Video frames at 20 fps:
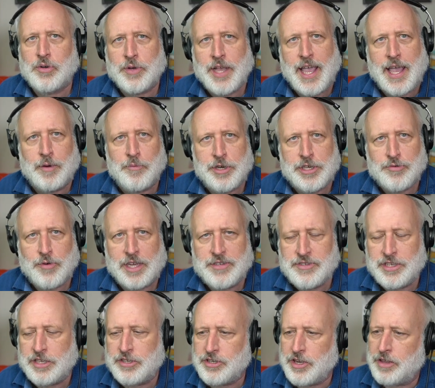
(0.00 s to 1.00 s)
So can we
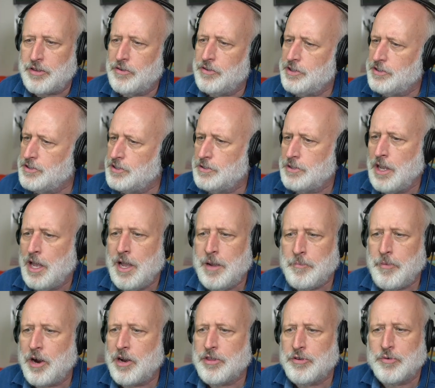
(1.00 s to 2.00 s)
trust each other? And this is
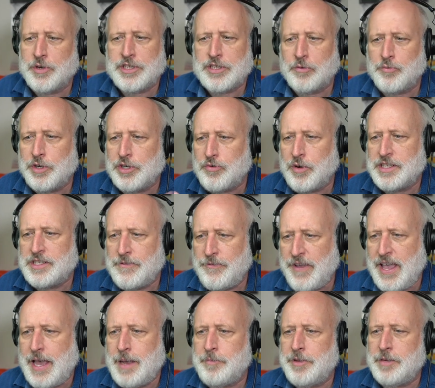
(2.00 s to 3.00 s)
part of the reason we trust
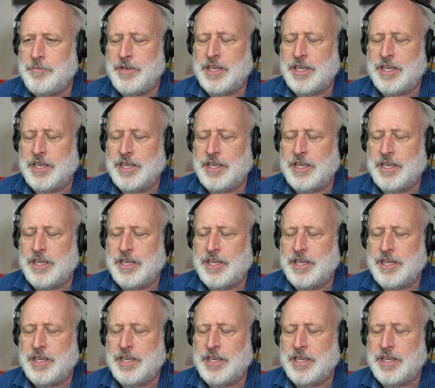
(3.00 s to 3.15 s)
family,